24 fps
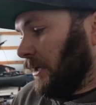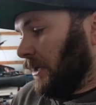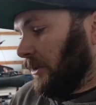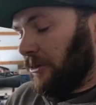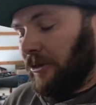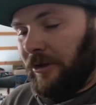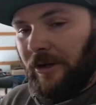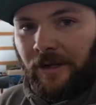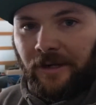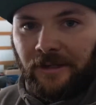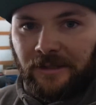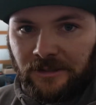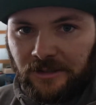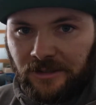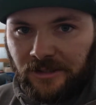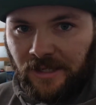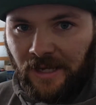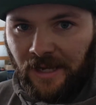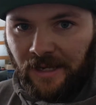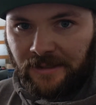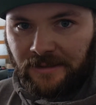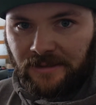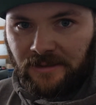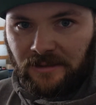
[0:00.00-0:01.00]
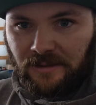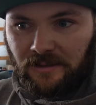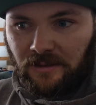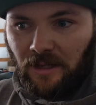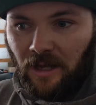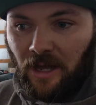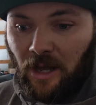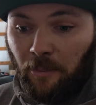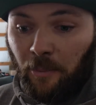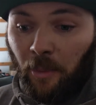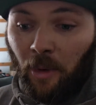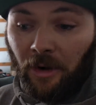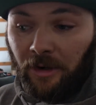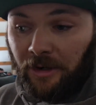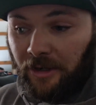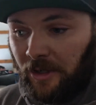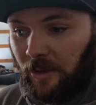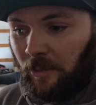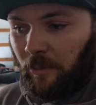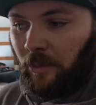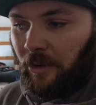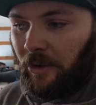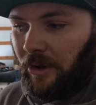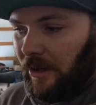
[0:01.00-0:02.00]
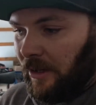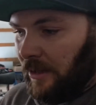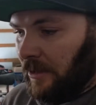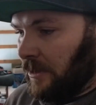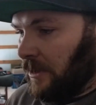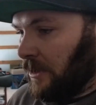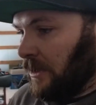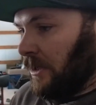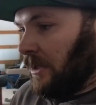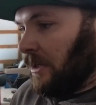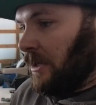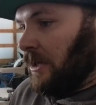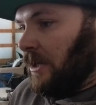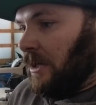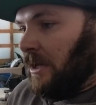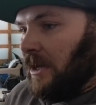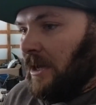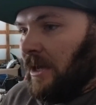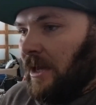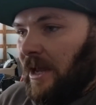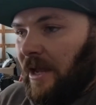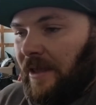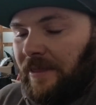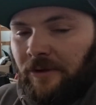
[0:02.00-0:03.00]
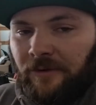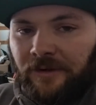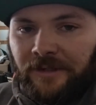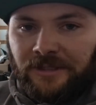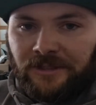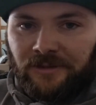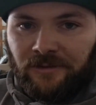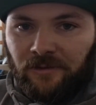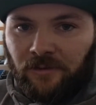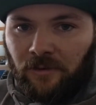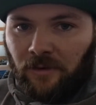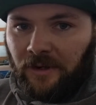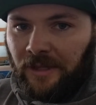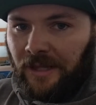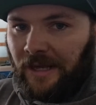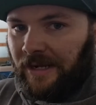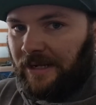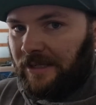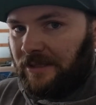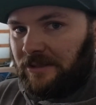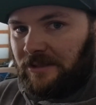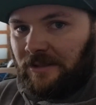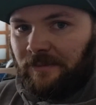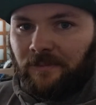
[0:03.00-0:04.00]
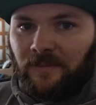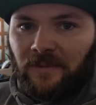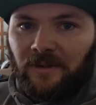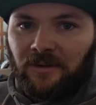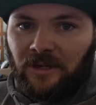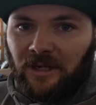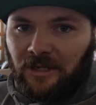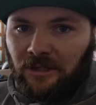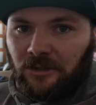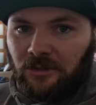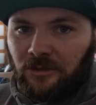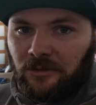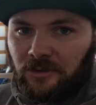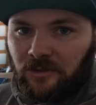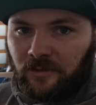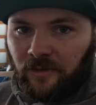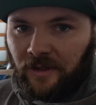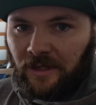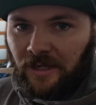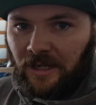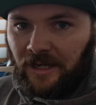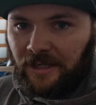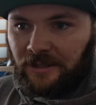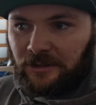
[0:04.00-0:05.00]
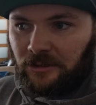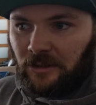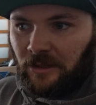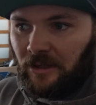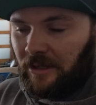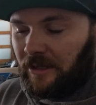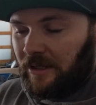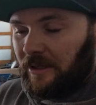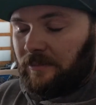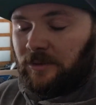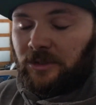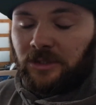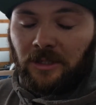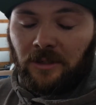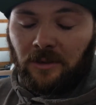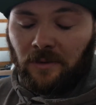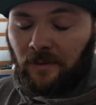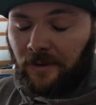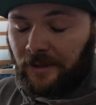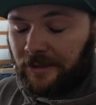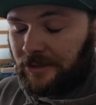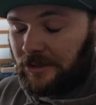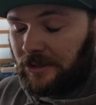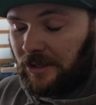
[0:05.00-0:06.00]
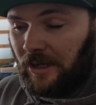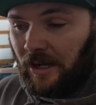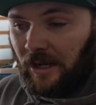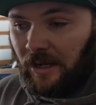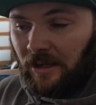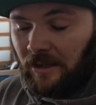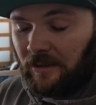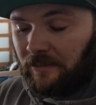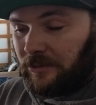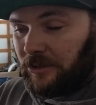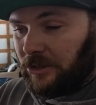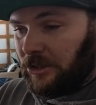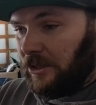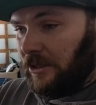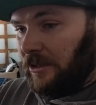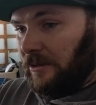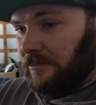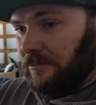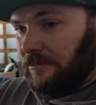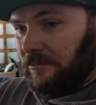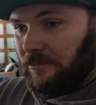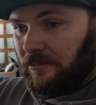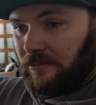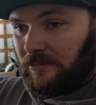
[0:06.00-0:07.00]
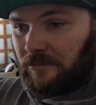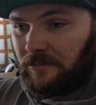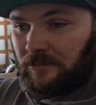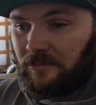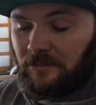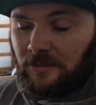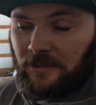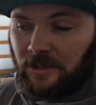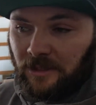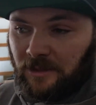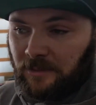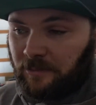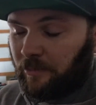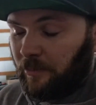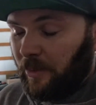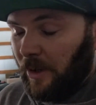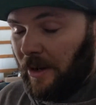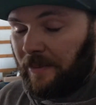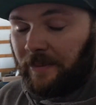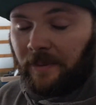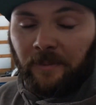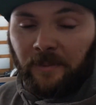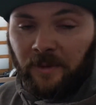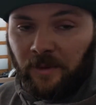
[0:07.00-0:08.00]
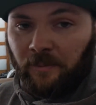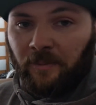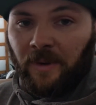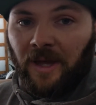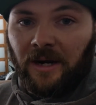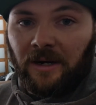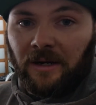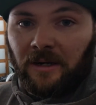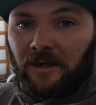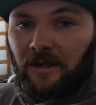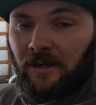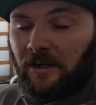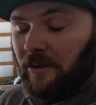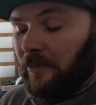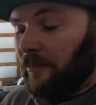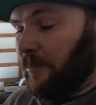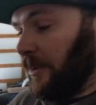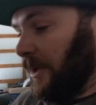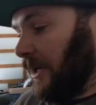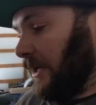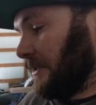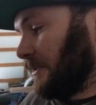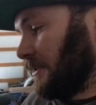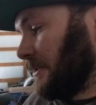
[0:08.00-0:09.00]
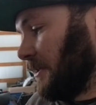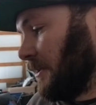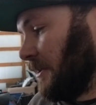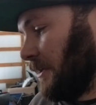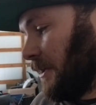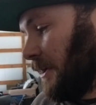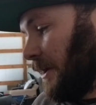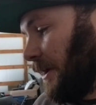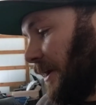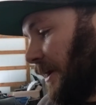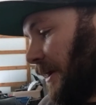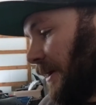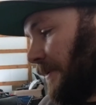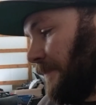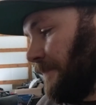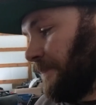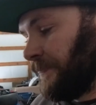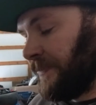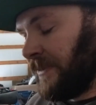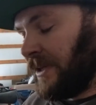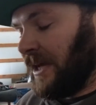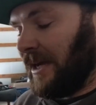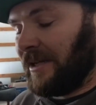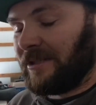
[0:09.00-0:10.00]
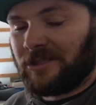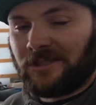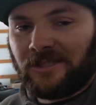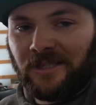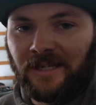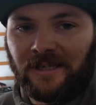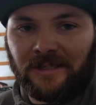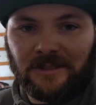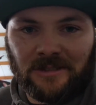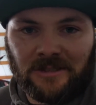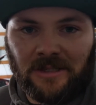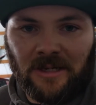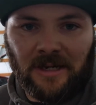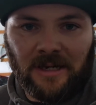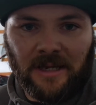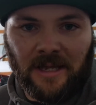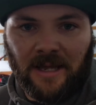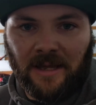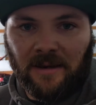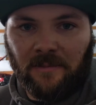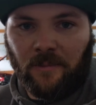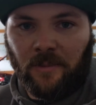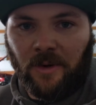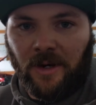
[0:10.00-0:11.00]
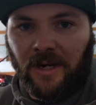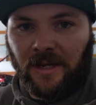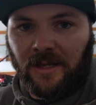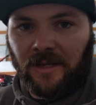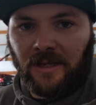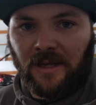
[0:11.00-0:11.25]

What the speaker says: 300ZX parking brake. And the reason for that is I'm not a huge fan of hydraulic. I'm sure it works great. I'm sure it's probably better, but I just like a stock handbrake.